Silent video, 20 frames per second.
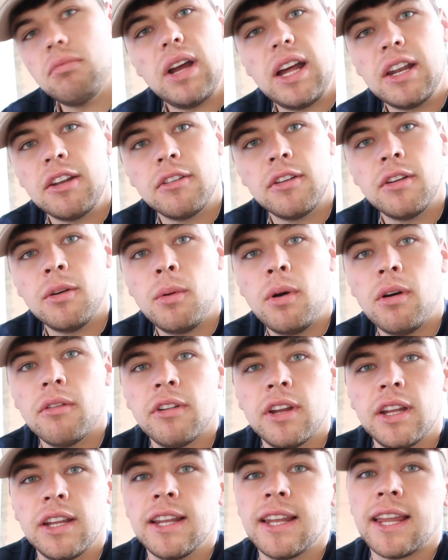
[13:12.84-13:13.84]
I don't know
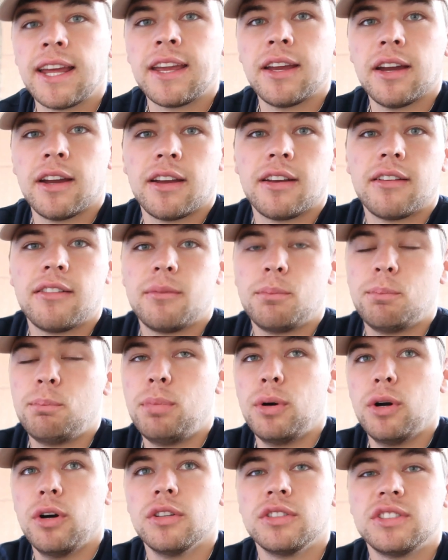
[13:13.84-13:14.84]
what really, like a
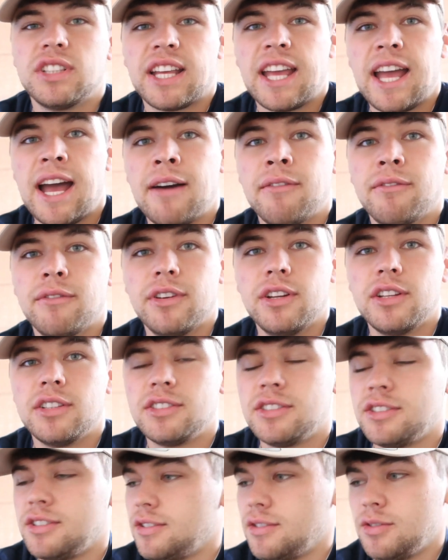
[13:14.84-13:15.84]
poster
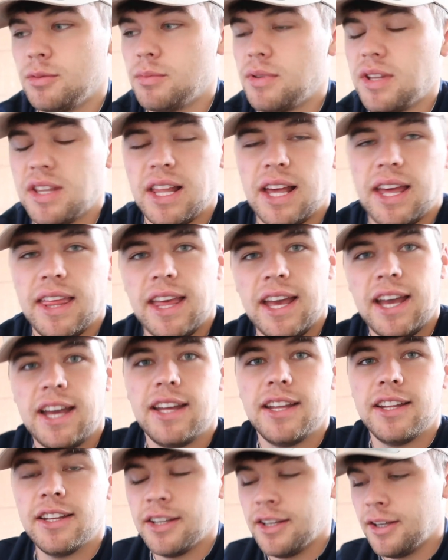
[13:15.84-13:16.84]
canvas, something like
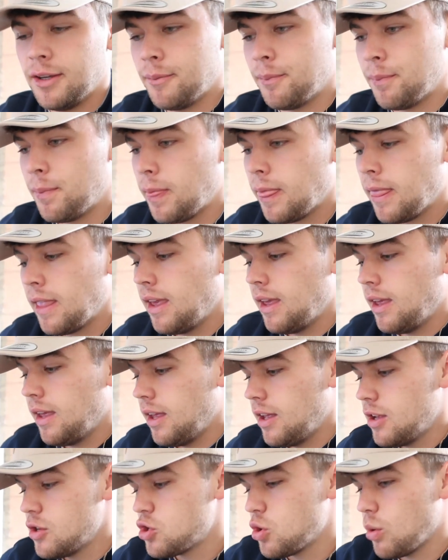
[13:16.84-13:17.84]
that.
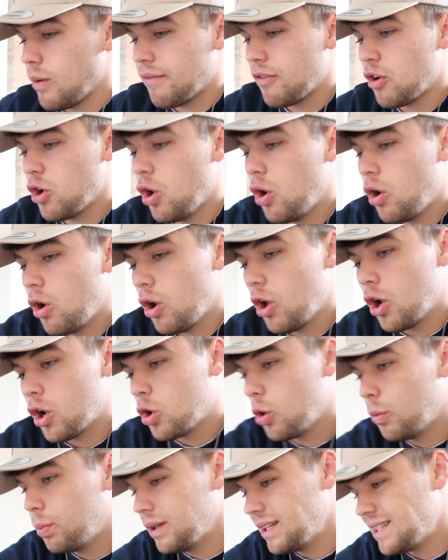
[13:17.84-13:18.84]
So I've got a
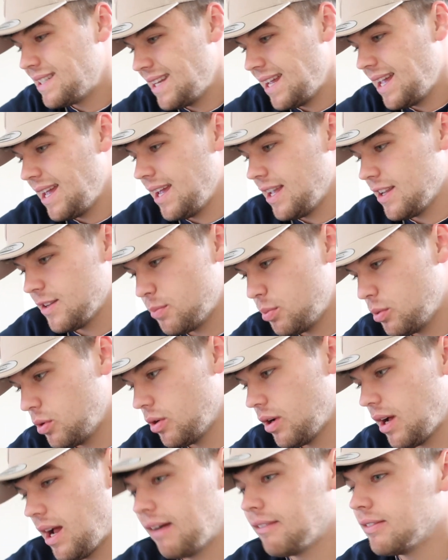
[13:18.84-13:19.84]
couple of days,
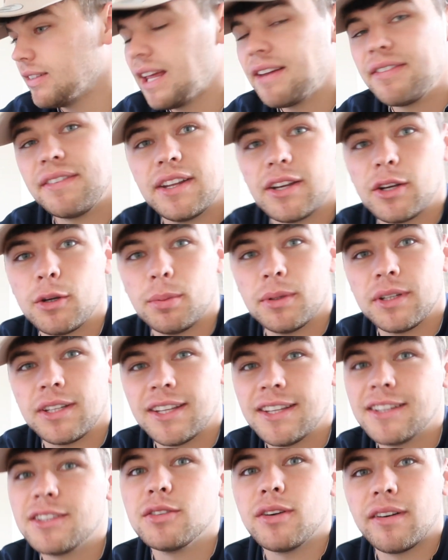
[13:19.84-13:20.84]
but I've left it a couple of
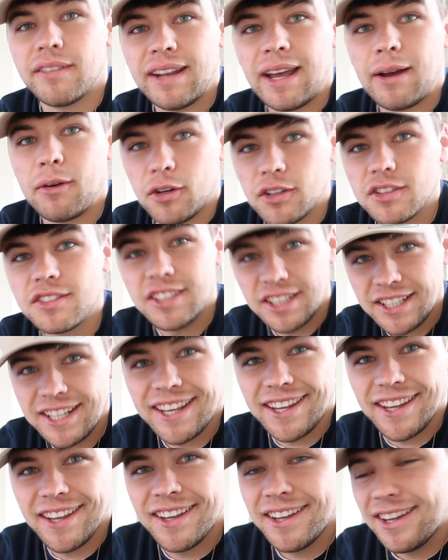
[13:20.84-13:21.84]
days, so I've now got
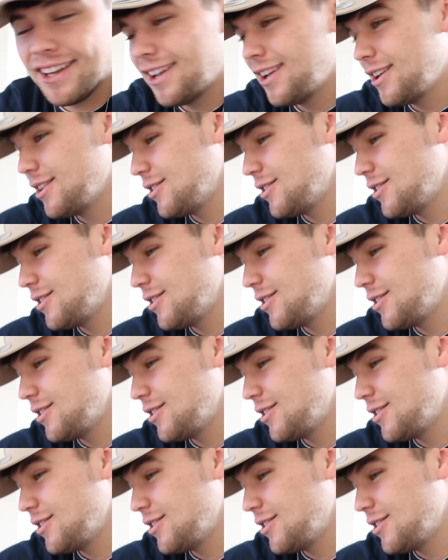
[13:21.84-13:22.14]
today